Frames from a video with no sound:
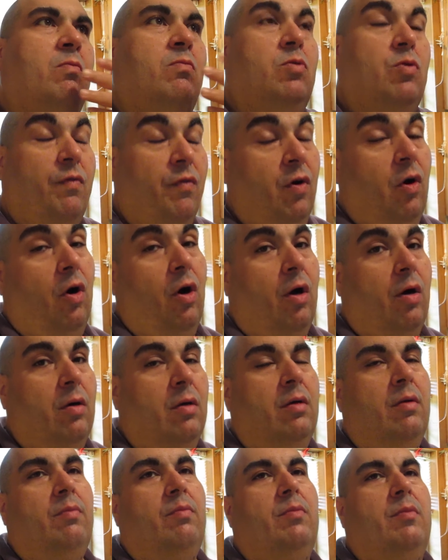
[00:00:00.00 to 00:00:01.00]
so
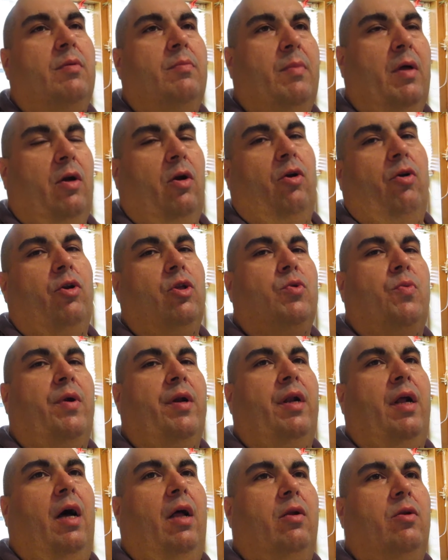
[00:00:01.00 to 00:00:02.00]
far, about
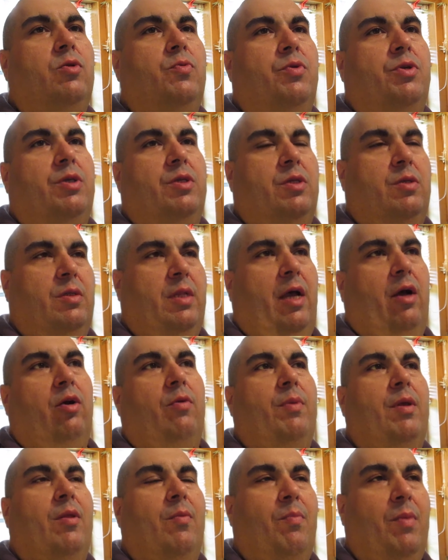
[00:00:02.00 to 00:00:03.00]
$120, which is now
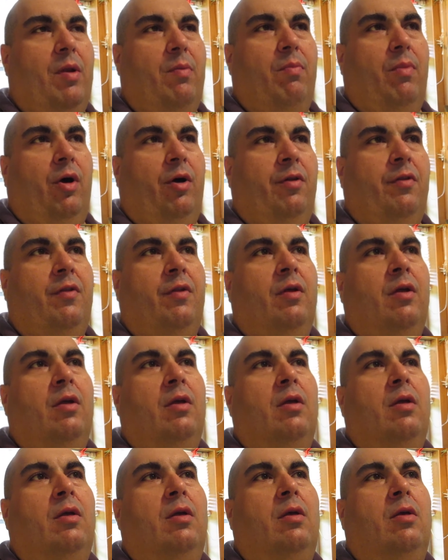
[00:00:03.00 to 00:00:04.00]
gonna be the mid-month.
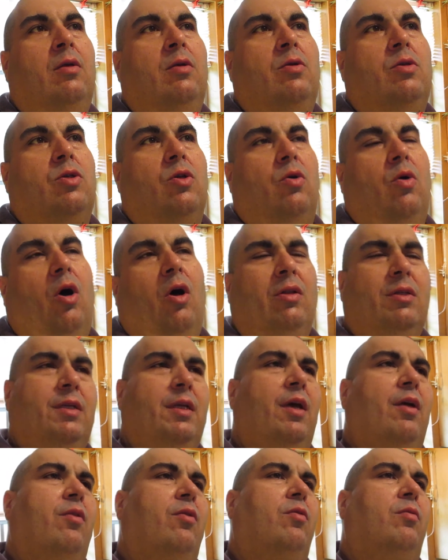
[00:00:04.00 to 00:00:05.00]
So
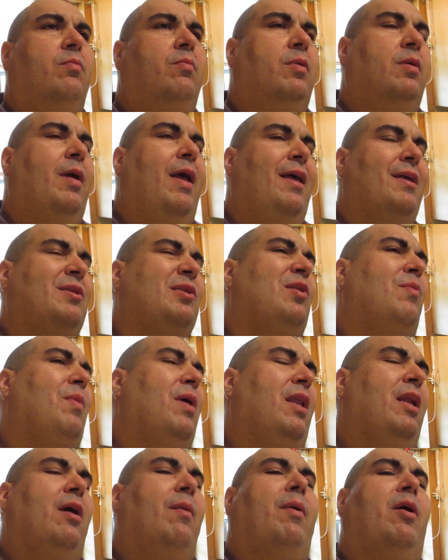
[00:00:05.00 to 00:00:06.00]
altogether,
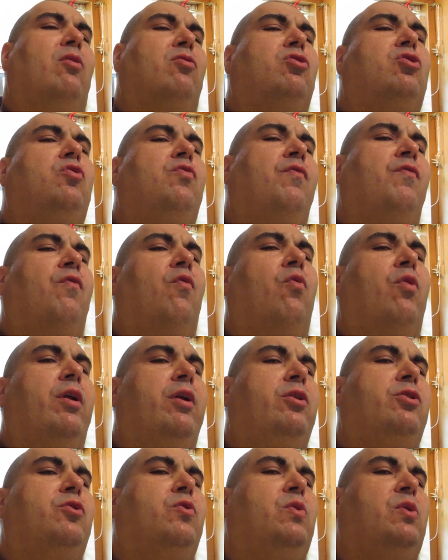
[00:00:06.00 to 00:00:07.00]
estimating about
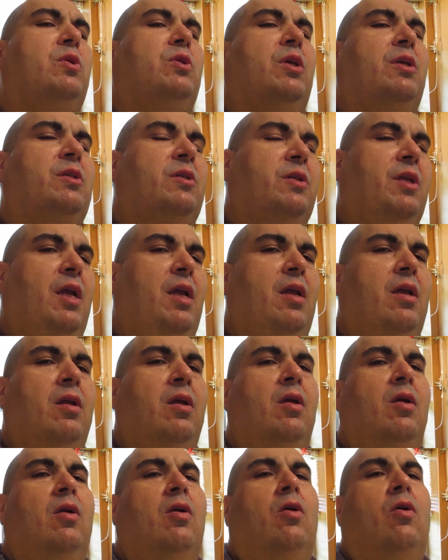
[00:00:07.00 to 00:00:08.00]
$240, $260
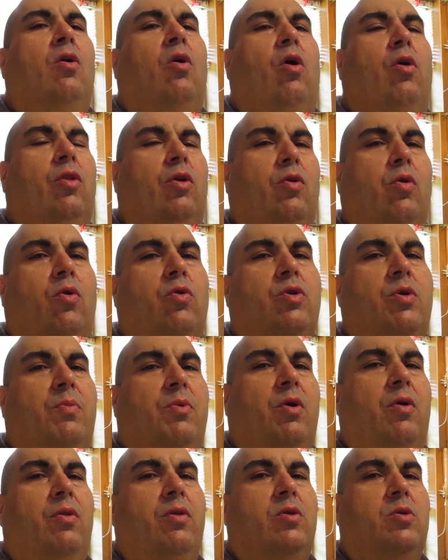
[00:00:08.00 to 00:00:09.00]
on the grocery
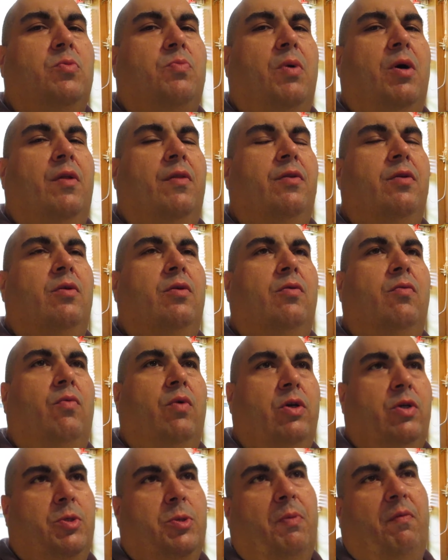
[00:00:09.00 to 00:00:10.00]
bill this month,
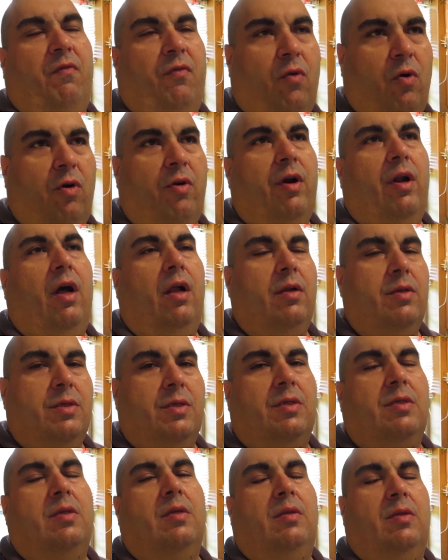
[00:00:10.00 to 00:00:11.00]
which from $400
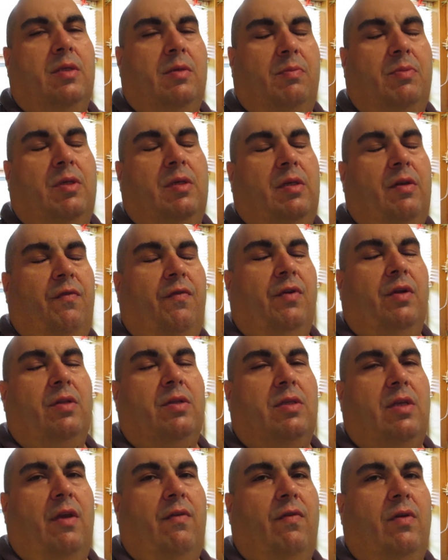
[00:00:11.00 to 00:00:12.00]
is some
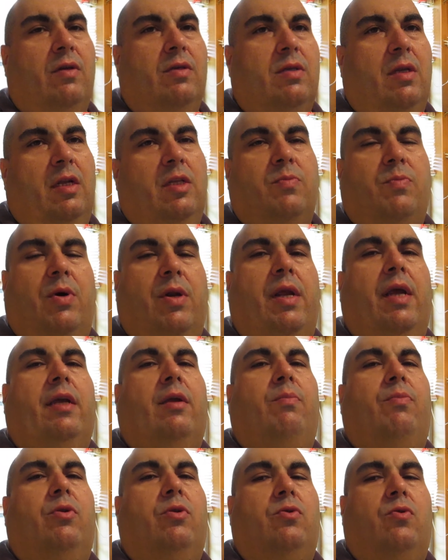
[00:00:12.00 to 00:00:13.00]
significant savings, and it's money I
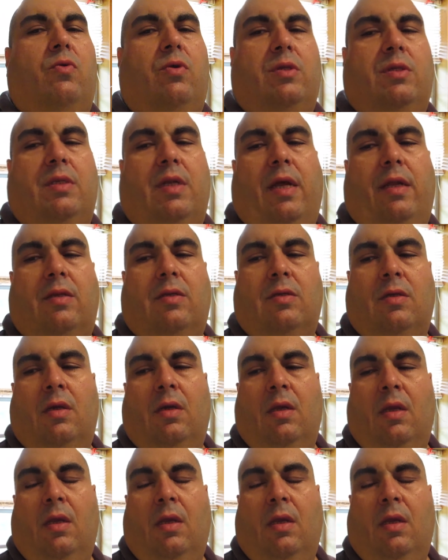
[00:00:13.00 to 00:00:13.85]
can put towards debts.